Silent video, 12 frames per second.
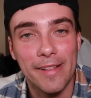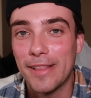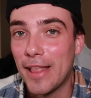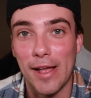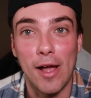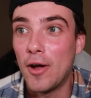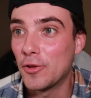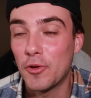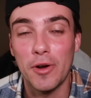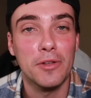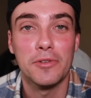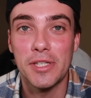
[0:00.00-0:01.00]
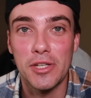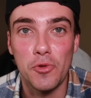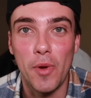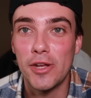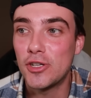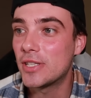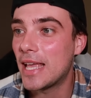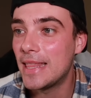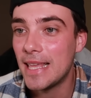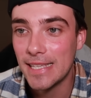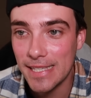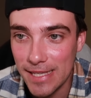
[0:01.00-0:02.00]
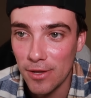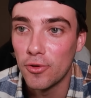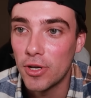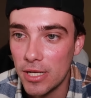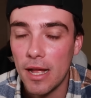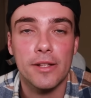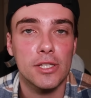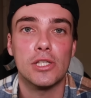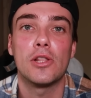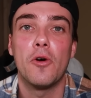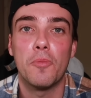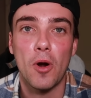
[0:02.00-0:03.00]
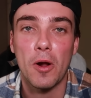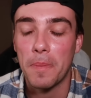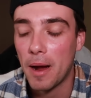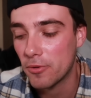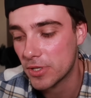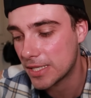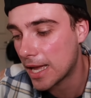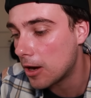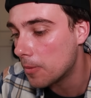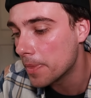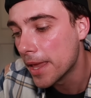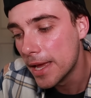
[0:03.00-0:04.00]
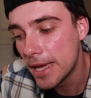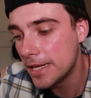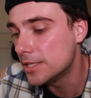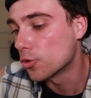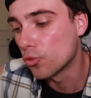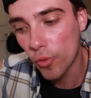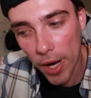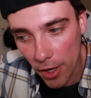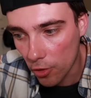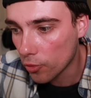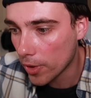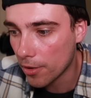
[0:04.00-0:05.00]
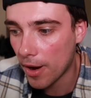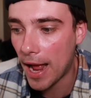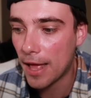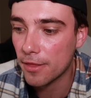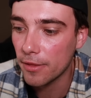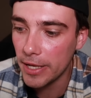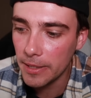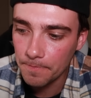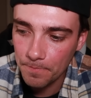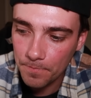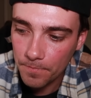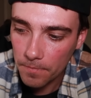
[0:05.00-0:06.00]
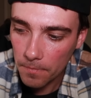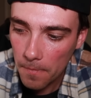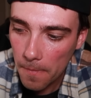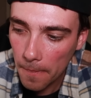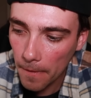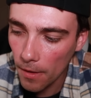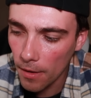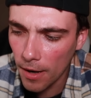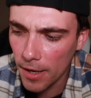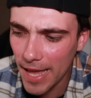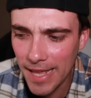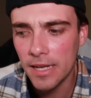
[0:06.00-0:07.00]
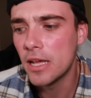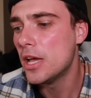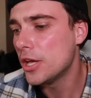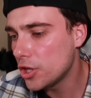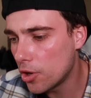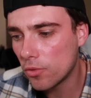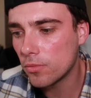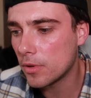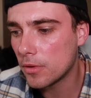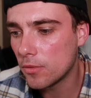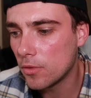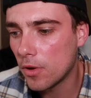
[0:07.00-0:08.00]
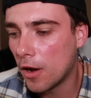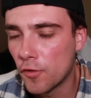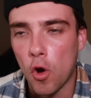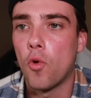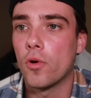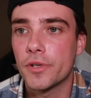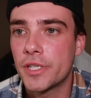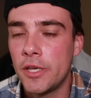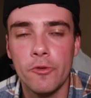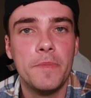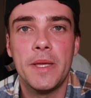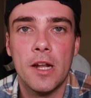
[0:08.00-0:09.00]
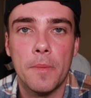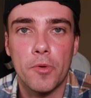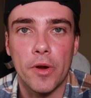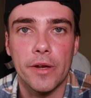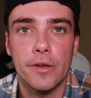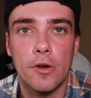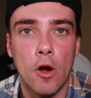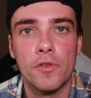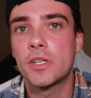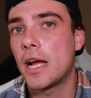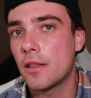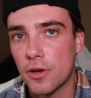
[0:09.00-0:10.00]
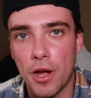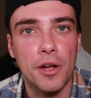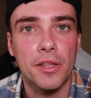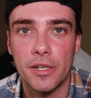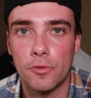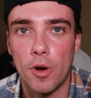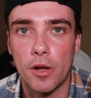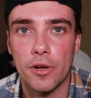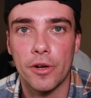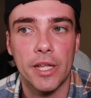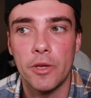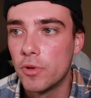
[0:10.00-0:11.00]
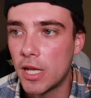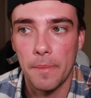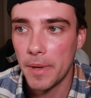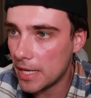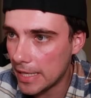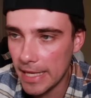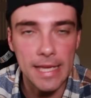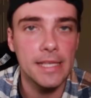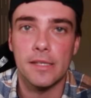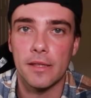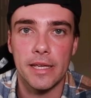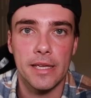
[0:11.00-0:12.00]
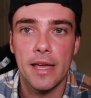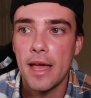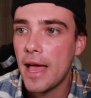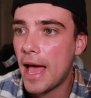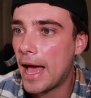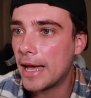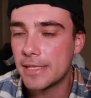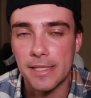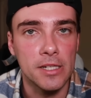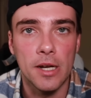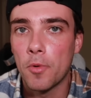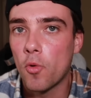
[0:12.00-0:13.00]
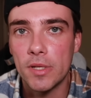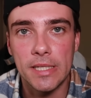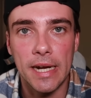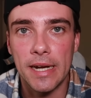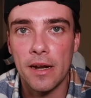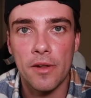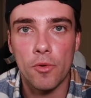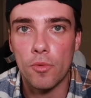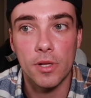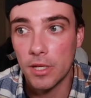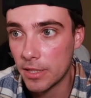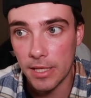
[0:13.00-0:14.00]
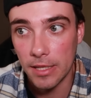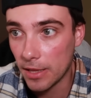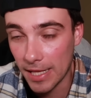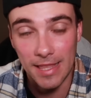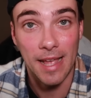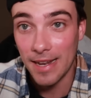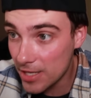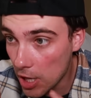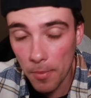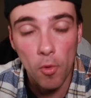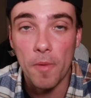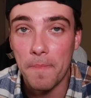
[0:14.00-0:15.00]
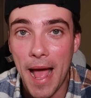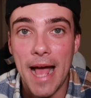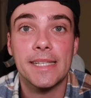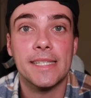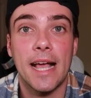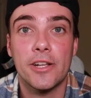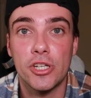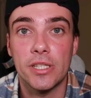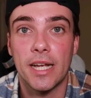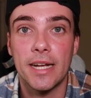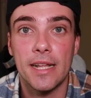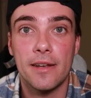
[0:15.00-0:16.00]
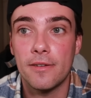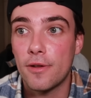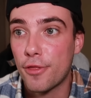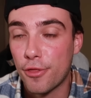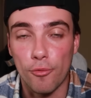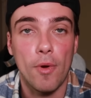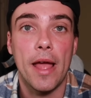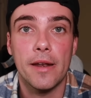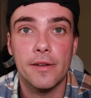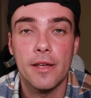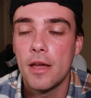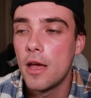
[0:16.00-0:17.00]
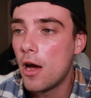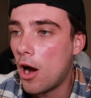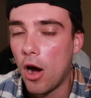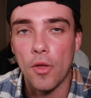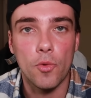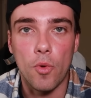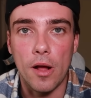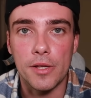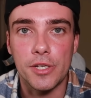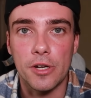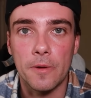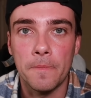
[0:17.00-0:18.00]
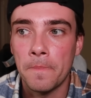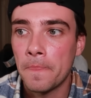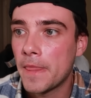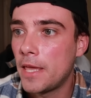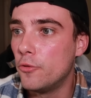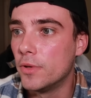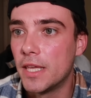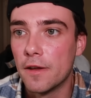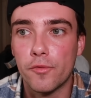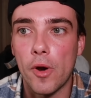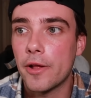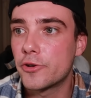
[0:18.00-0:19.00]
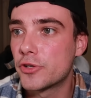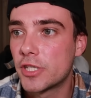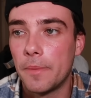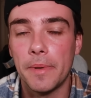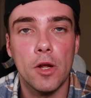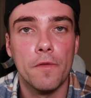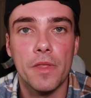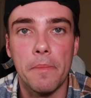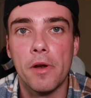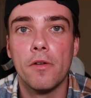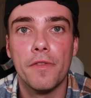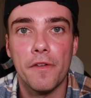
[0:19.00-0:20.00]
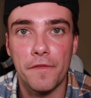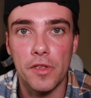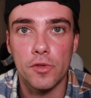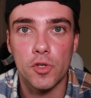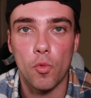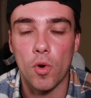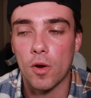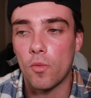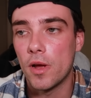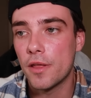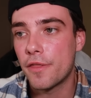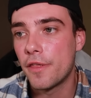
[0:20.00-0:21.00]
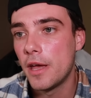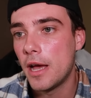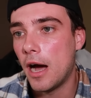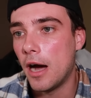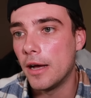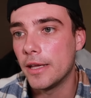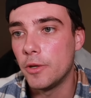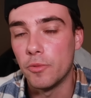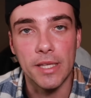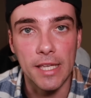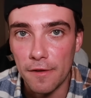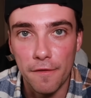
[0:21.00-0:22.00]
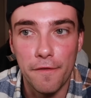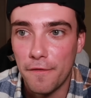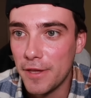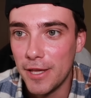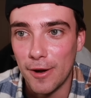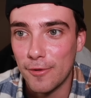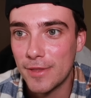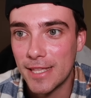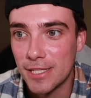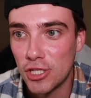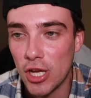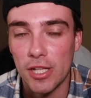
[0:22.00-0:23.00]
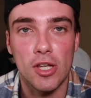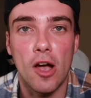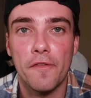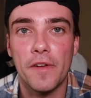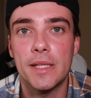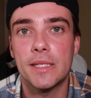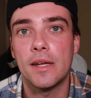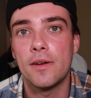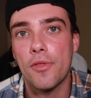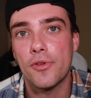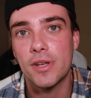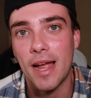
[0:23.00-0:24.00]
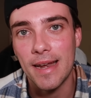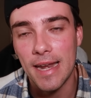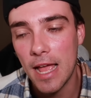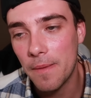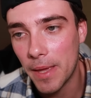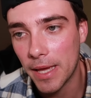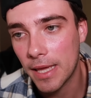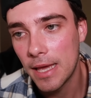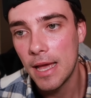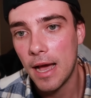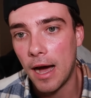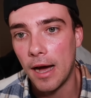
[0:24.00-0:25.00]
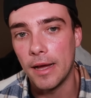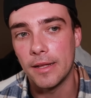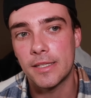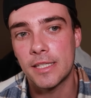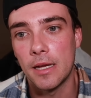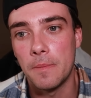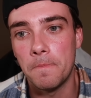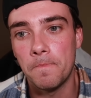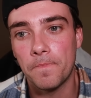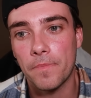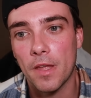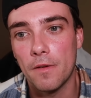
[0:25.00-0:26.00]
like on critical situations, and they still could not slow Brock Bowers down. He's a rare, rare athlete. And, you know, of course, he would be an upgrade over Tyler Conklin at Ruckert. He would come in easily as the number one tight end on the, like, the number one pass catching tight end threat on the roster. He would give Rodgers somebody over the middle of the field to work with. He would give, you know, this Jets offense another dynamic, some